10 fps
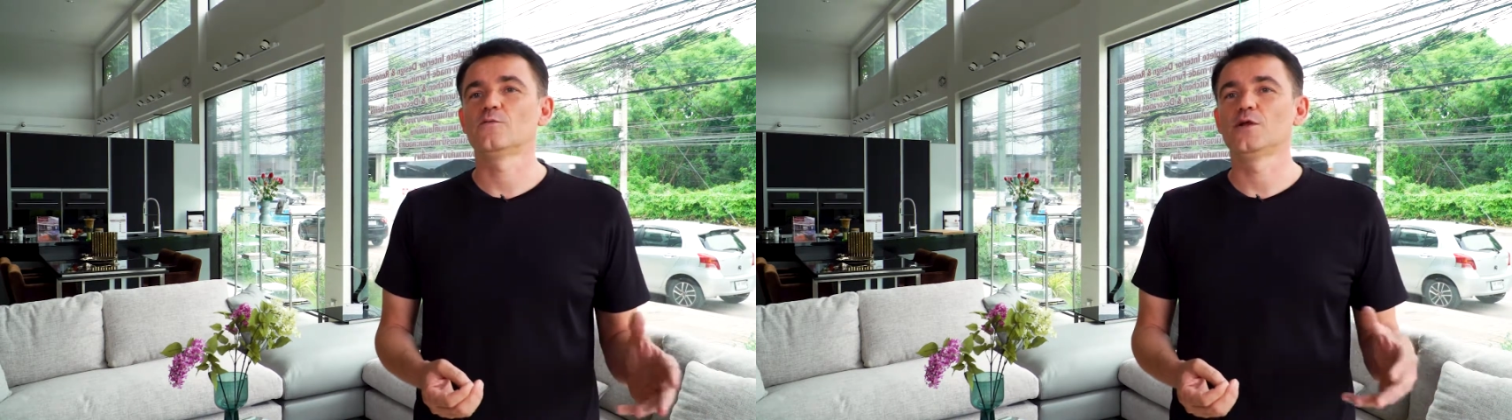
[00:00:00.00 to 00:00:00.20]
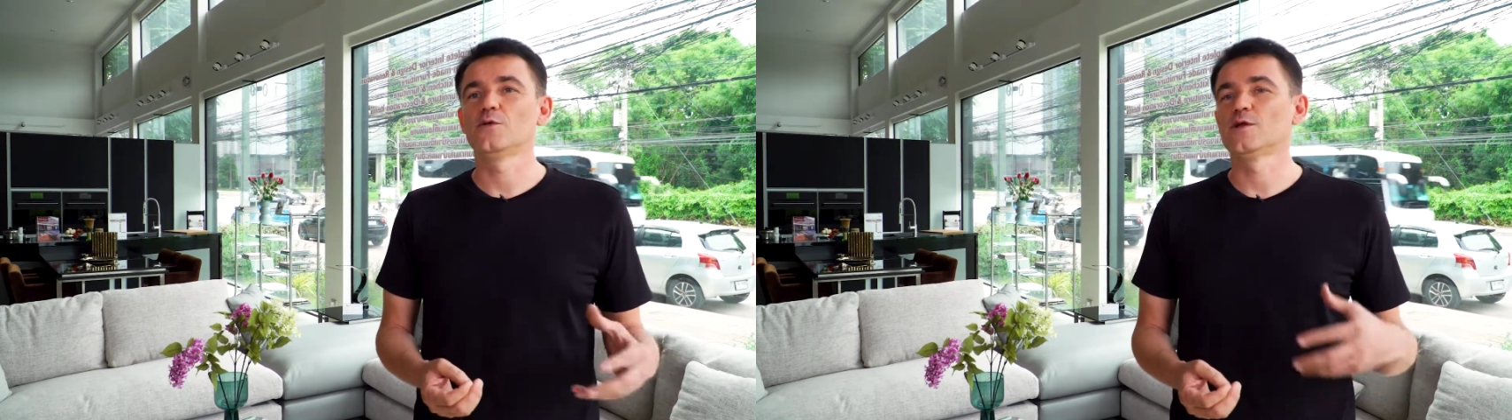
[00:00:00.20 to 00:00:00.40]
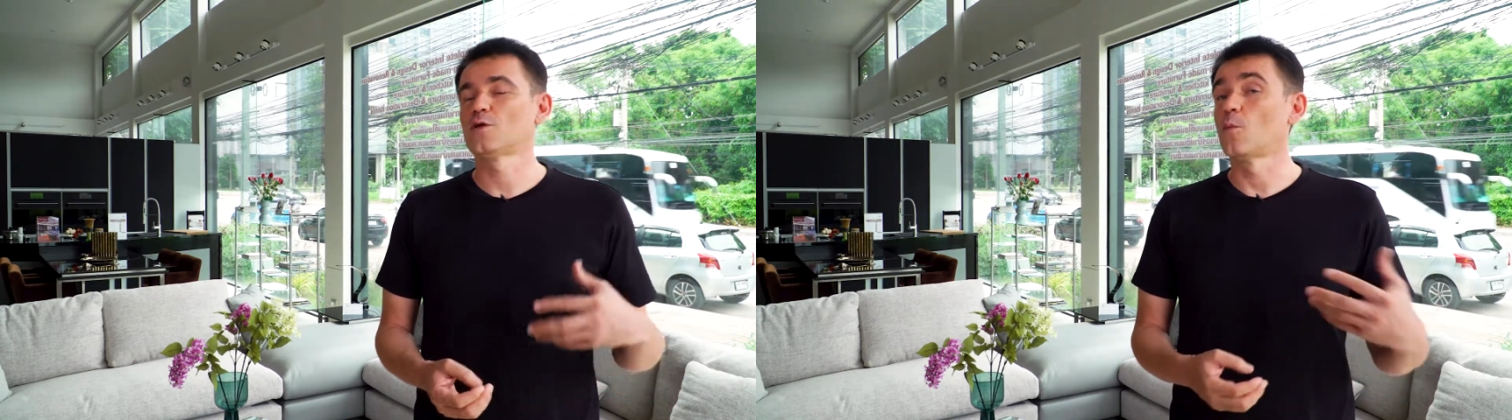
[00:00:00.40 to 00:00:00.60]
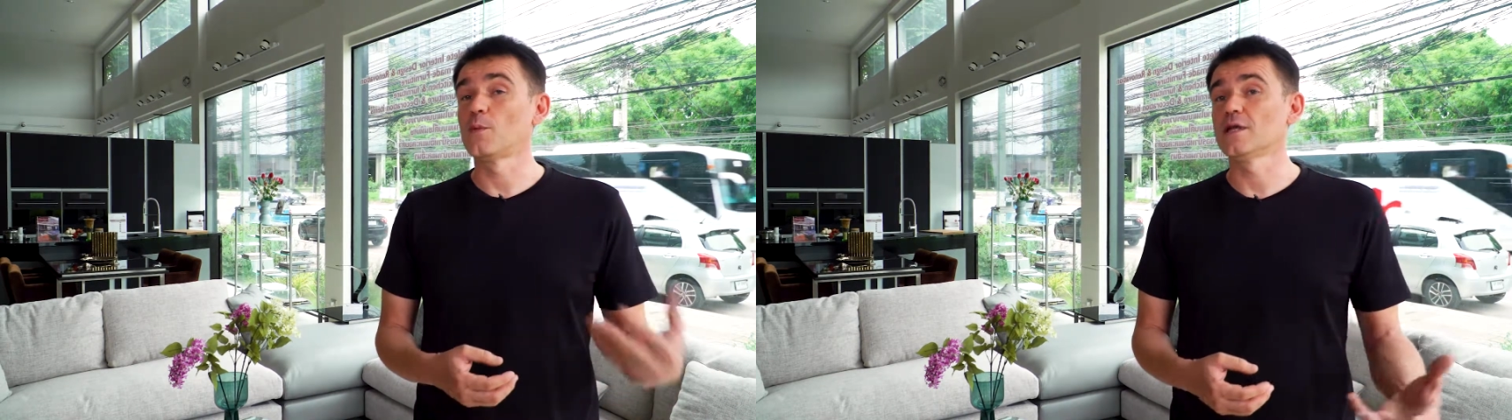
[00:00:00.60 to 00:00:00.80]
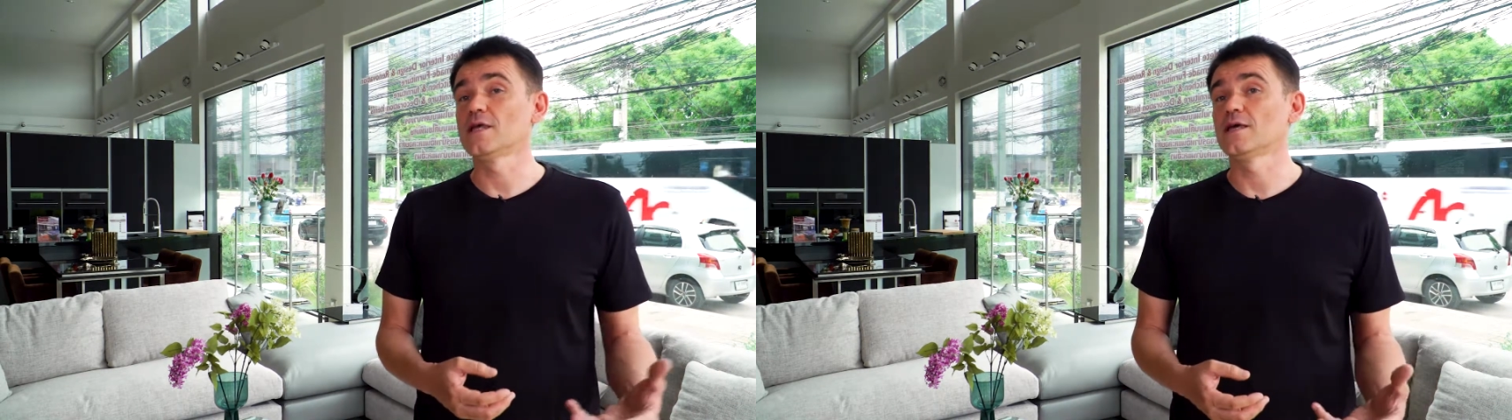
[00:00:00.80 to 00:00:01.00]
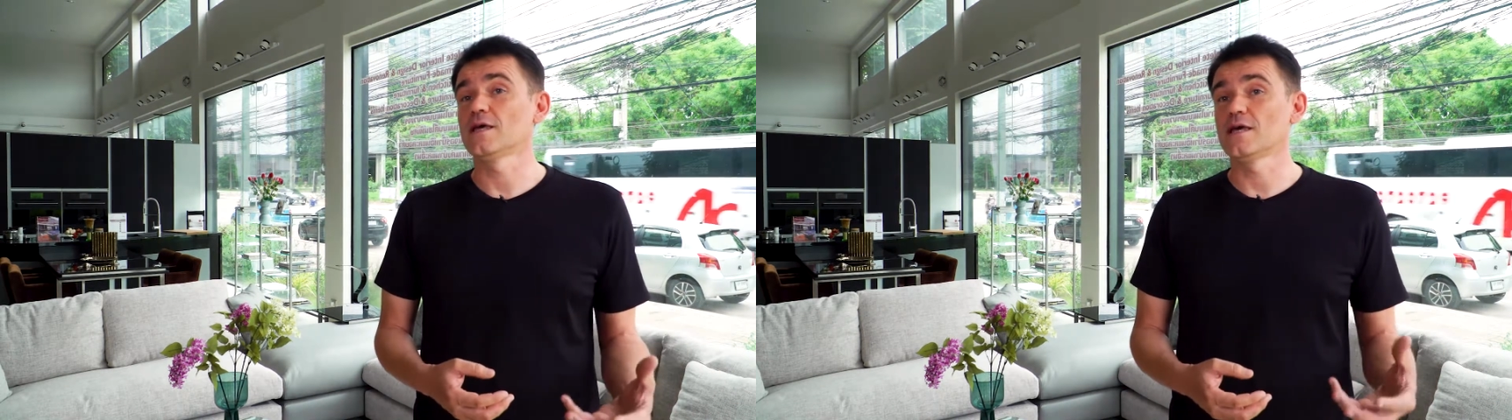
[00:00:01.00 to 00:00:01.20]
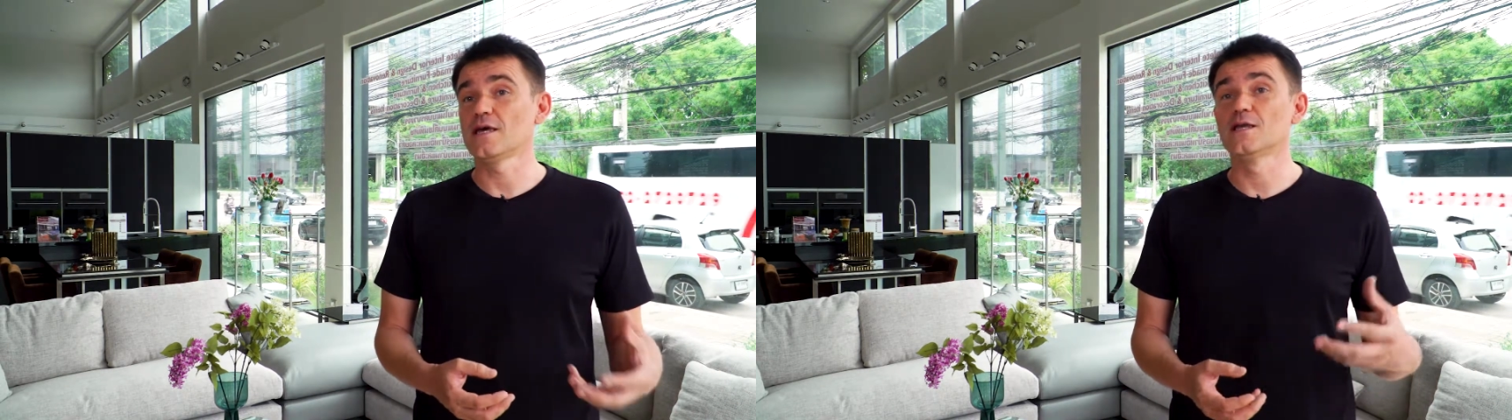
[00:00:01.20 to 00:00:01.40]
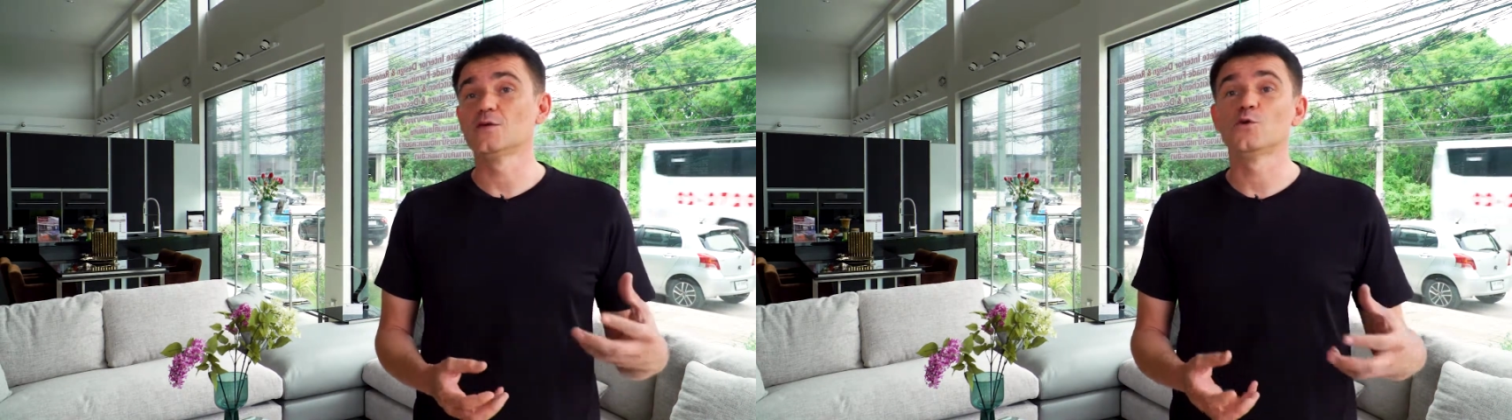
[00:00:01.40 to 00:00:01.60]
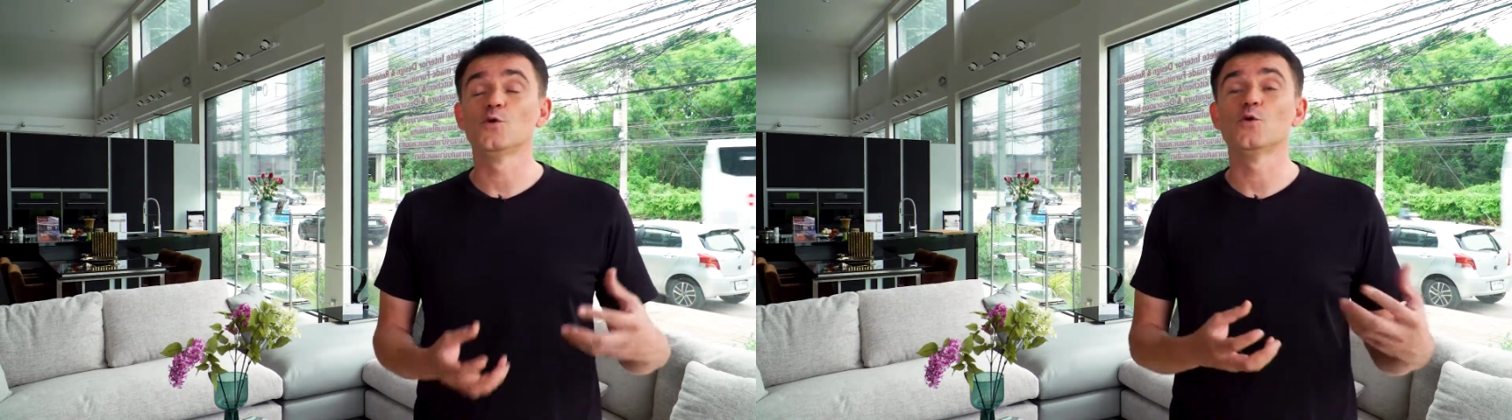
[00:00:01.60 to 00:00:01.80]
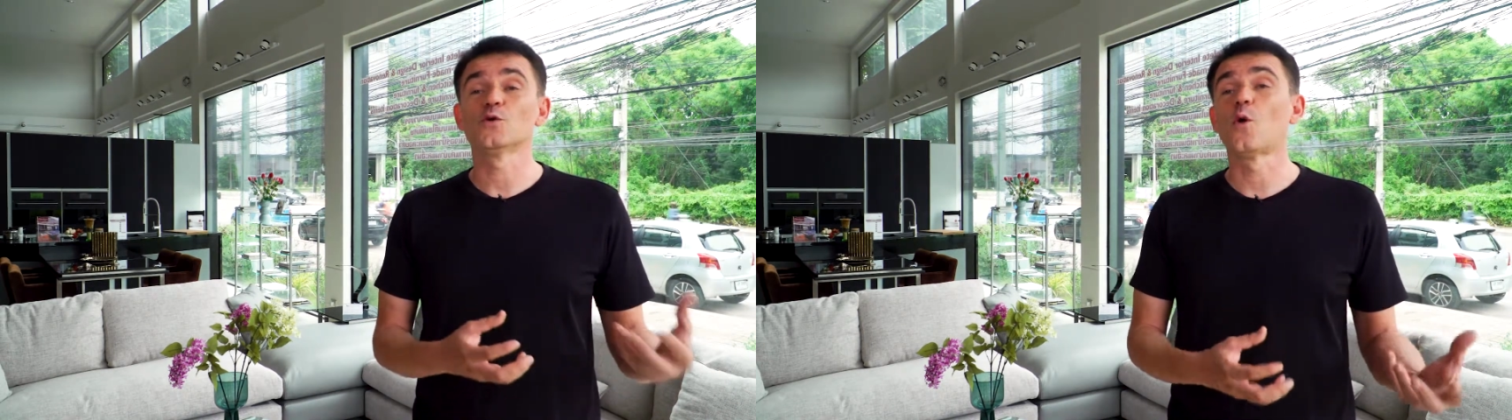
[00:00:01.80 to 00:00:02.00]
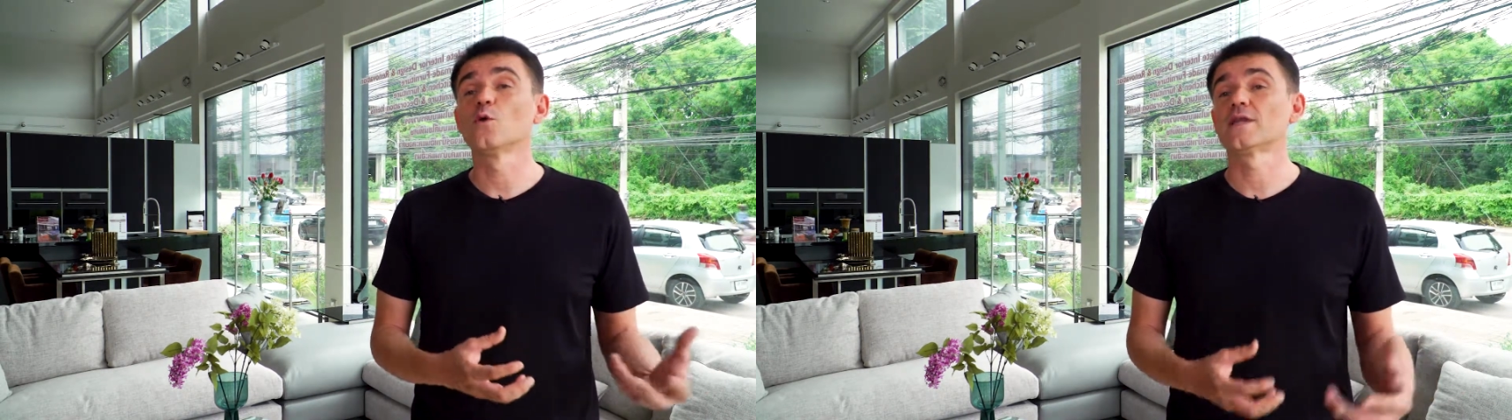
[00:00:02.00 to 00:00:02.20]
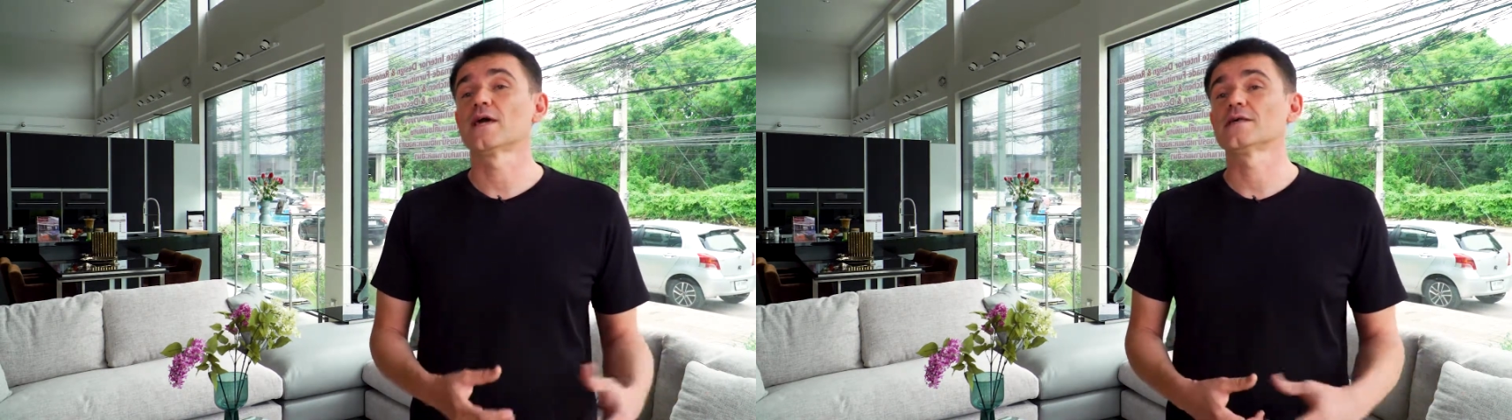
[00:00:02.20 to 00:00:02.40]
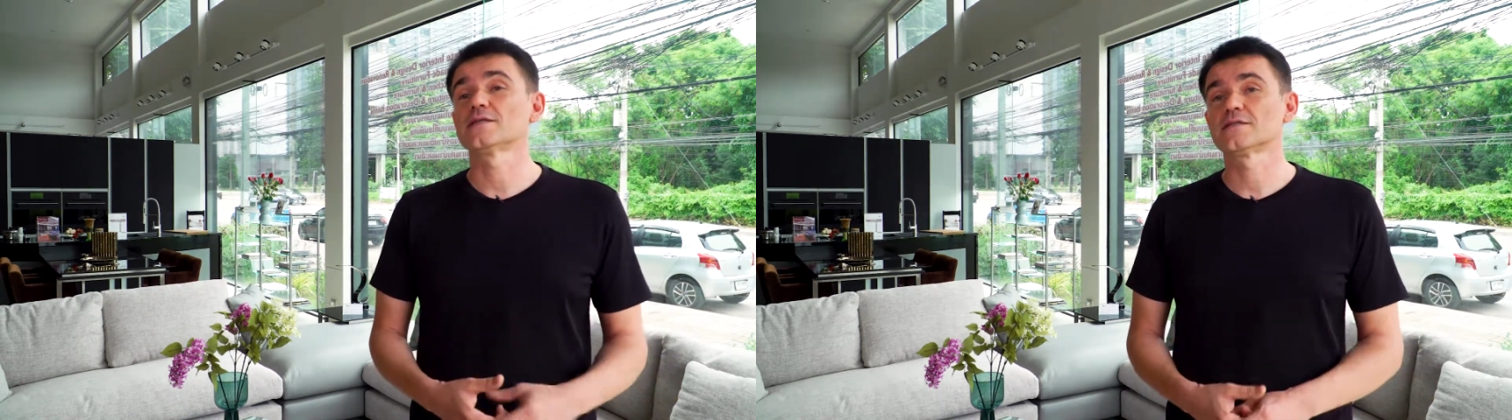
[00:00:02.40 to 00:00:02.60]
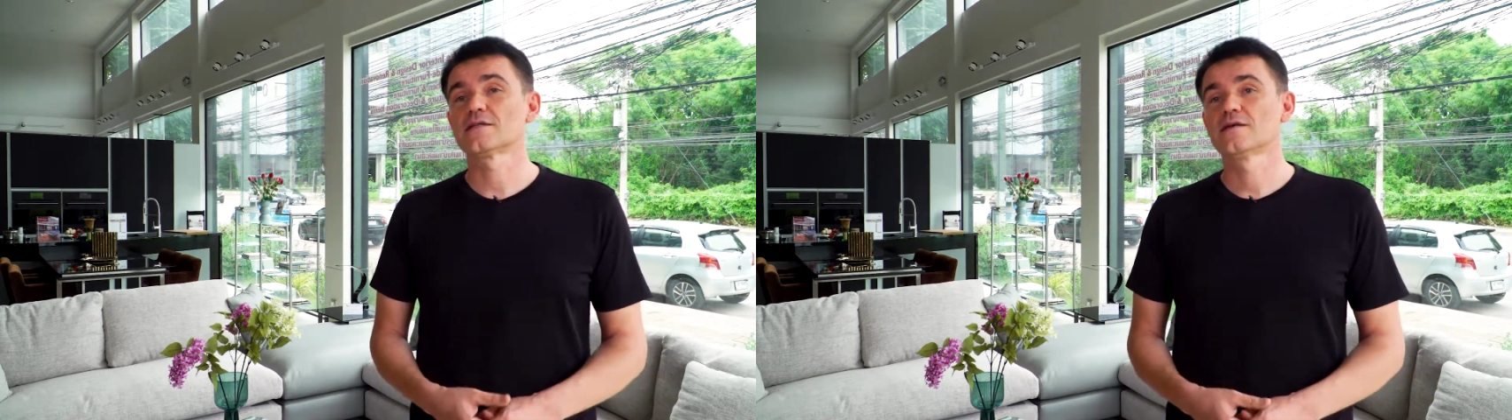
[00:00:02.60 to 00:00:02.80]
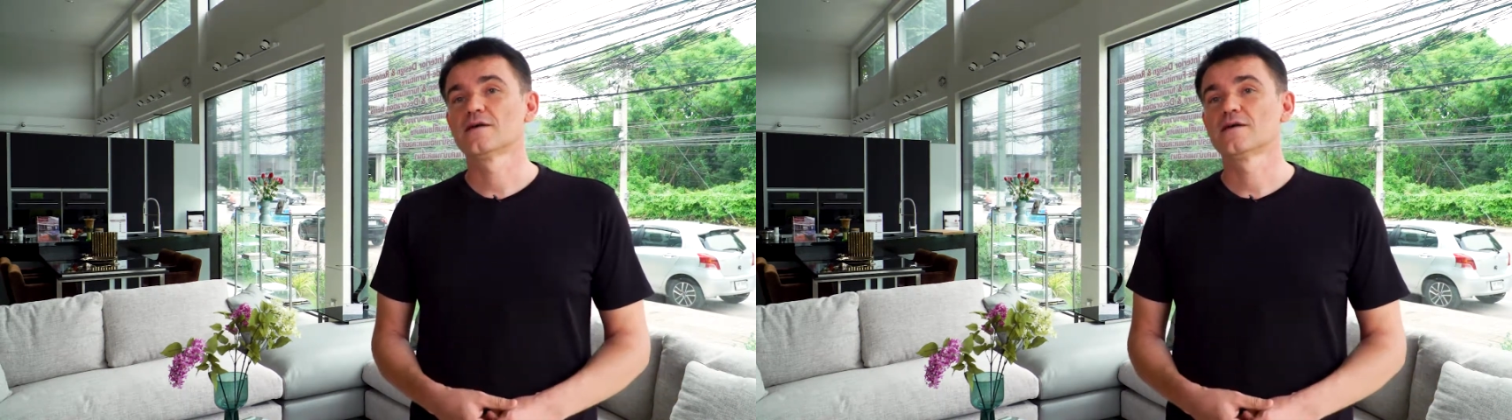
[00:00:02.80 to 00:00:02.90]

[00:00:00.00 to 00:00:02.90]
redo it completely into your own taste